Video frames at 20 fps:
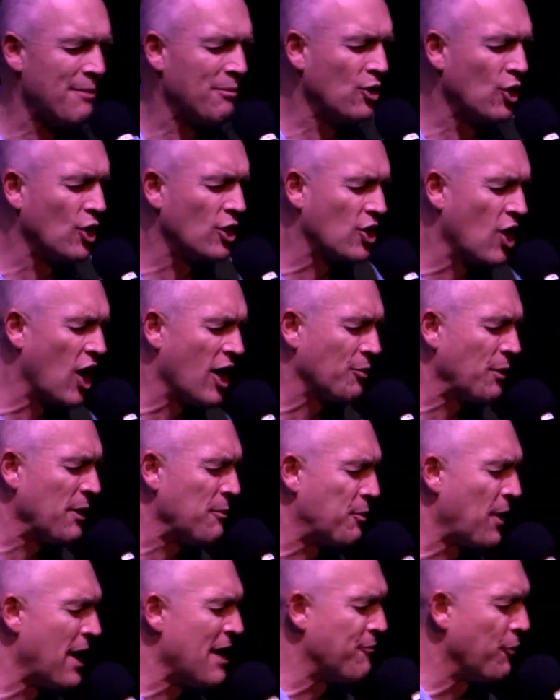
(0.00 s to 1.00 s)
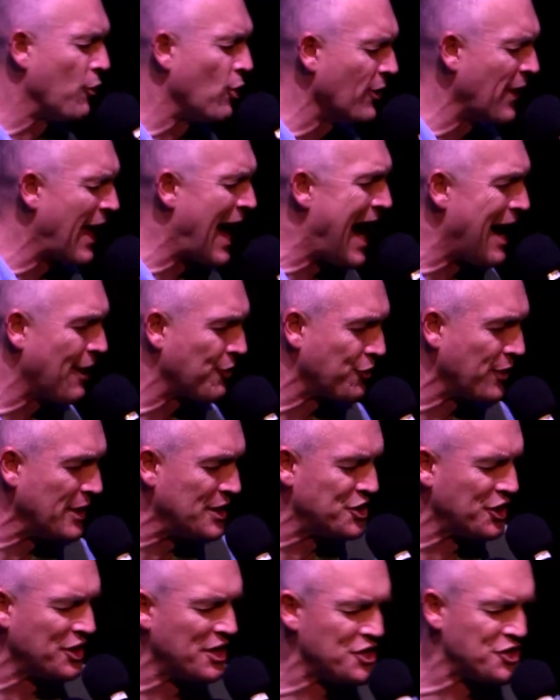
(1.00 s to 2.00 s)
Lord God, we pray for all the
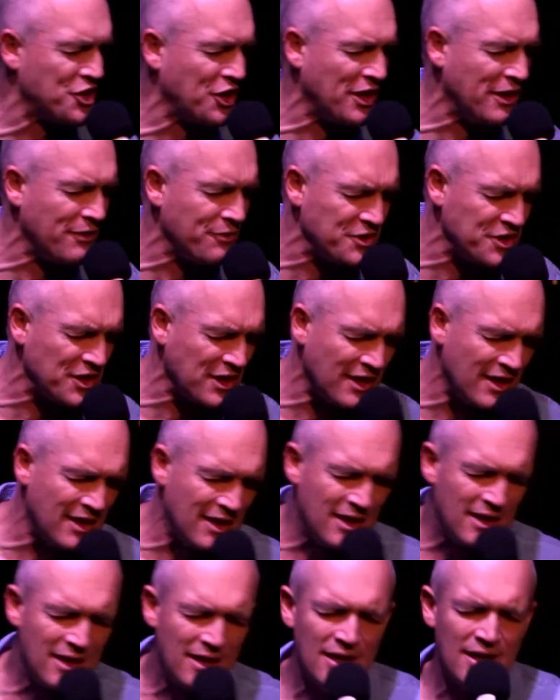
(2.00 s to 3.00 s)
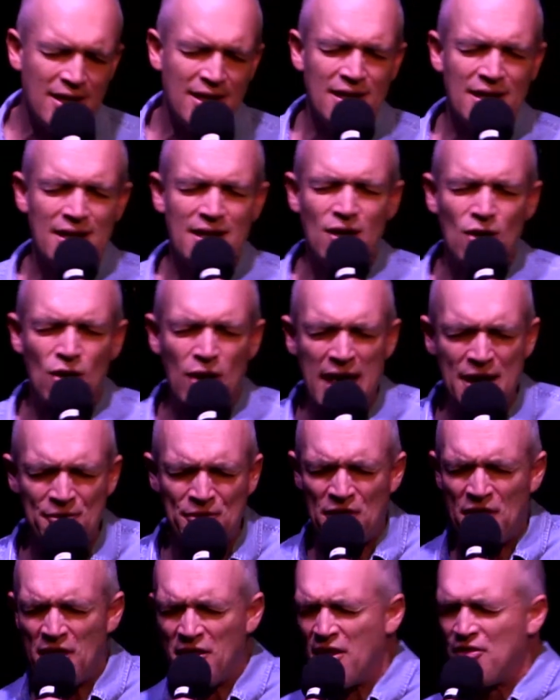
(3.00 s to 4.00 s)
outreach initiatives.
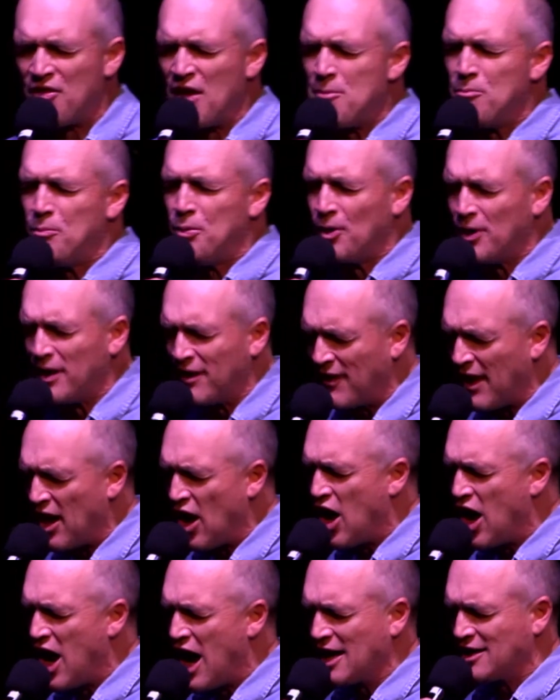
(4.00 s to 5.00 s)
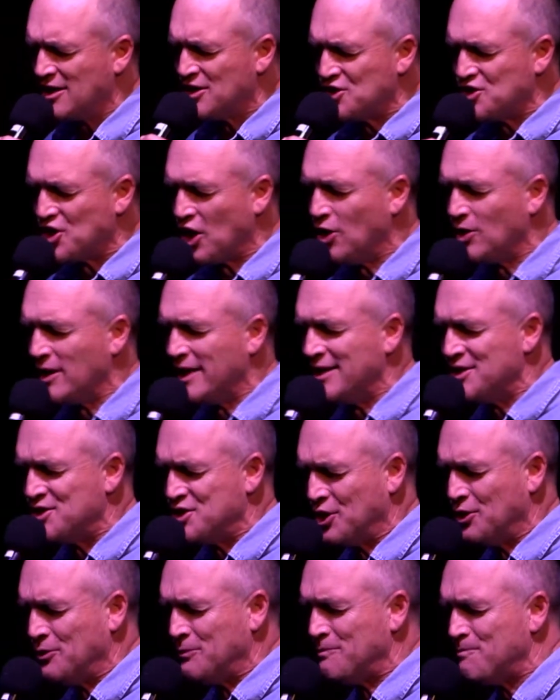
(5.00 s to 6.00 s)
Everything that they're putting their heart and soul
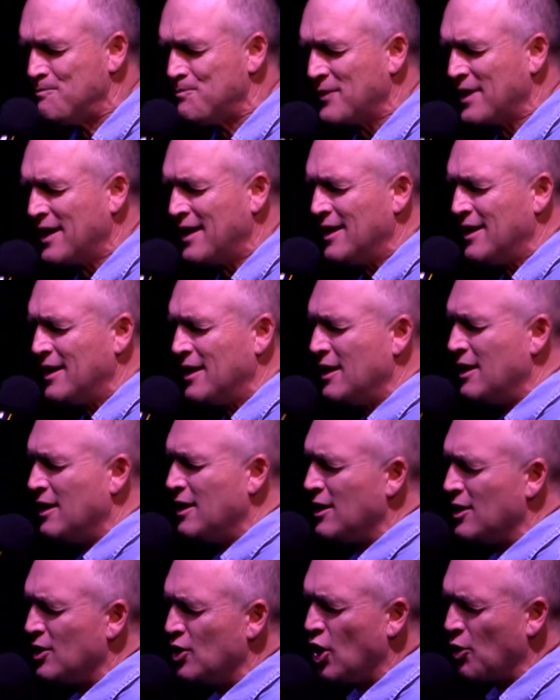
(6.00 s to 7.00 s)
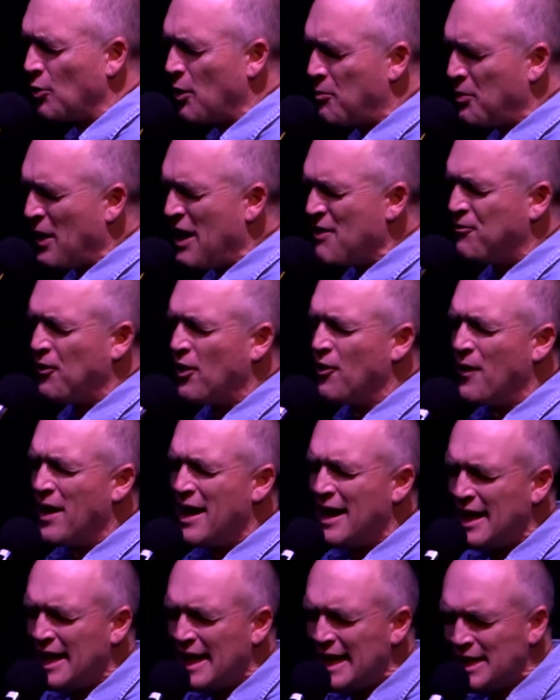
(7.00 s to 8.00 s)
into. Lord, we pray for
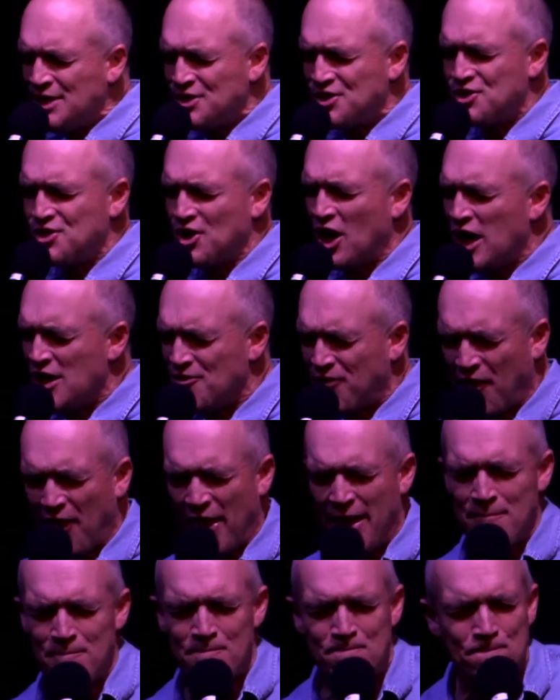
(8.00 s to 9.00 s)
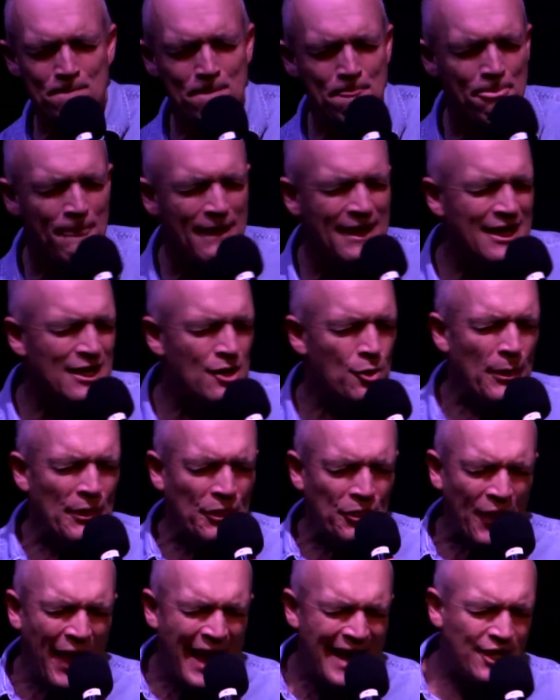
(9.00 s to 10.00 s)
release over them. We
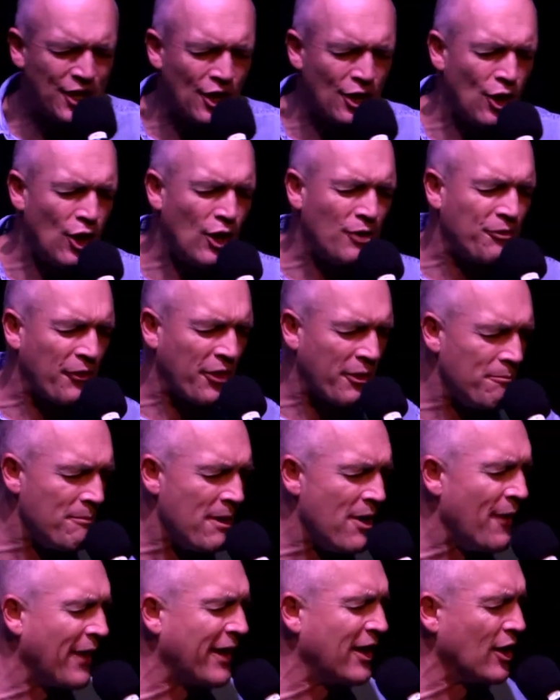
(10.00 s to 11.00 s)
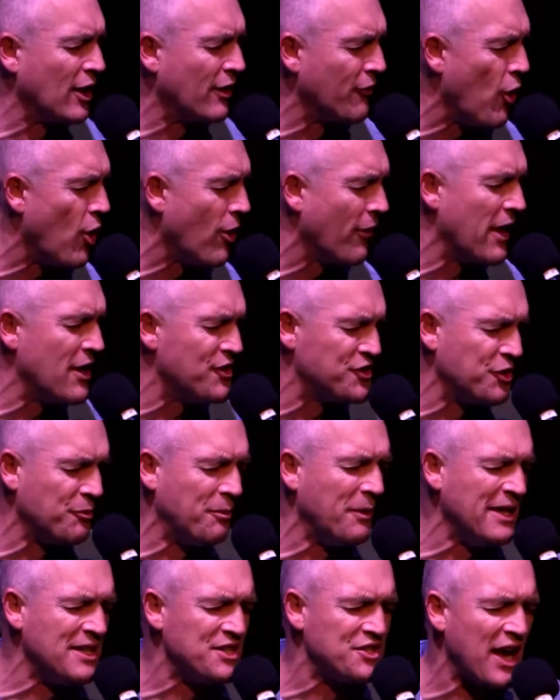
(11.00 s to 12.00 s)
thank you, Lord, for the miracle of all those who've
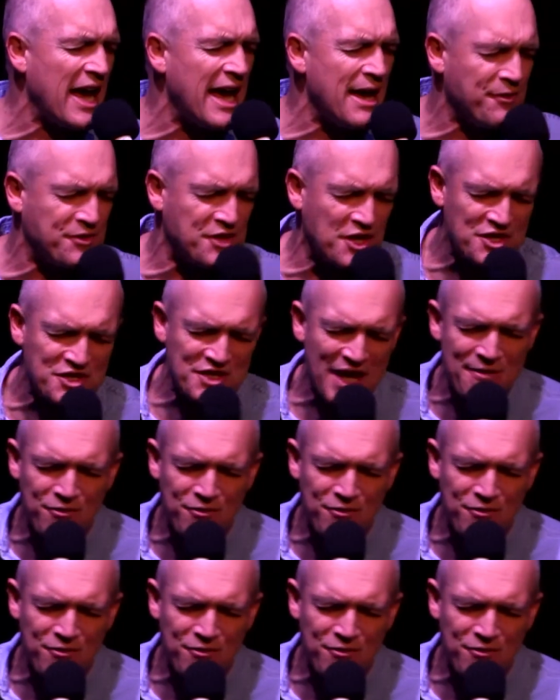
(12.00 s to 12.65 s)
been saved since they've